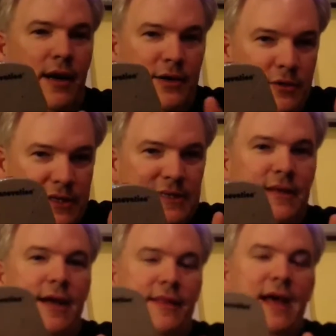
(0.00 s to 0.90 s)
you could
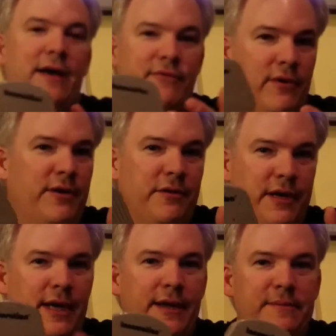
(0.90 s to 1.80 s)
select that for other
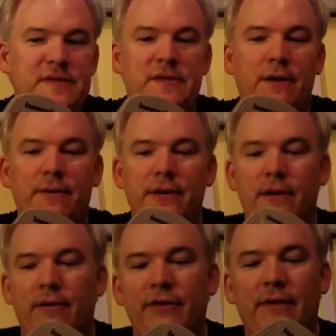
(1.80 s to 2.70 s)
games. So,
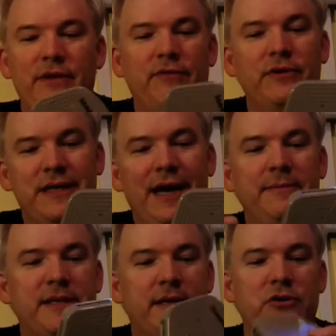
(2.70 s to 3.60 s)
if you have different
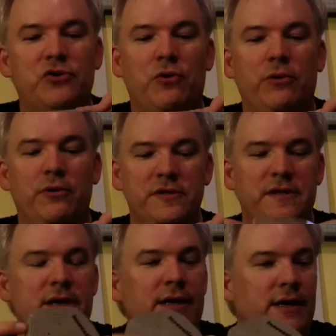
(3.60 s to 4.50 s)
types of
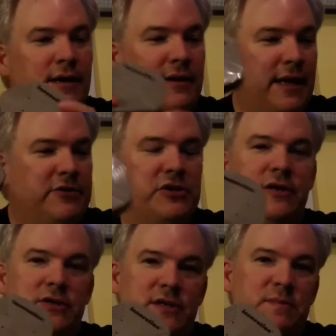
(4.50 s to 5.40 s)
controllers, it allows you
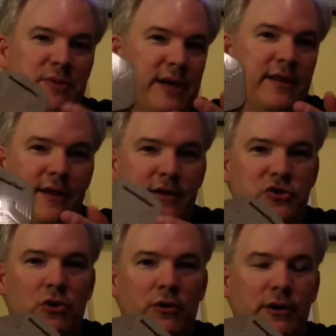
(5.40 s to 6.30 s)
to just pick the
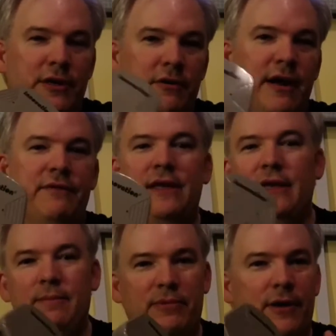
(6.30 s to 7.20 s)
controller, and you don't have to
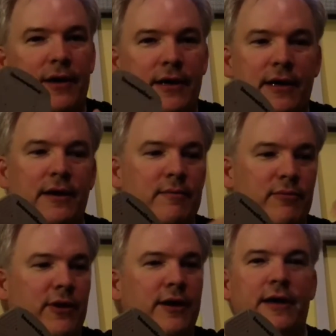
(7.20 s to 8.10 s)
keep plugging and
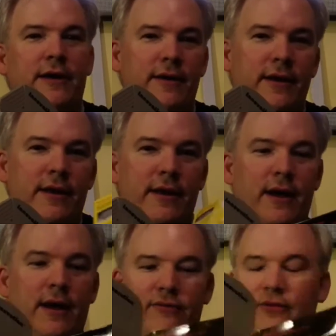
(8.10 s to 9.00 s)
unplugging
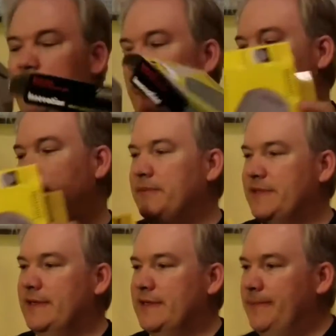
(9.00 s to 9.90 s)
from your game
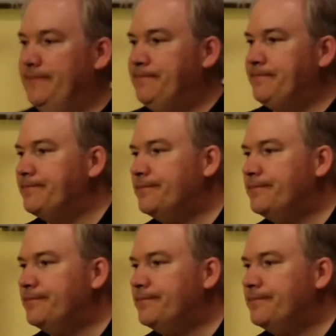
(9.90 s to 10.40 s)
system.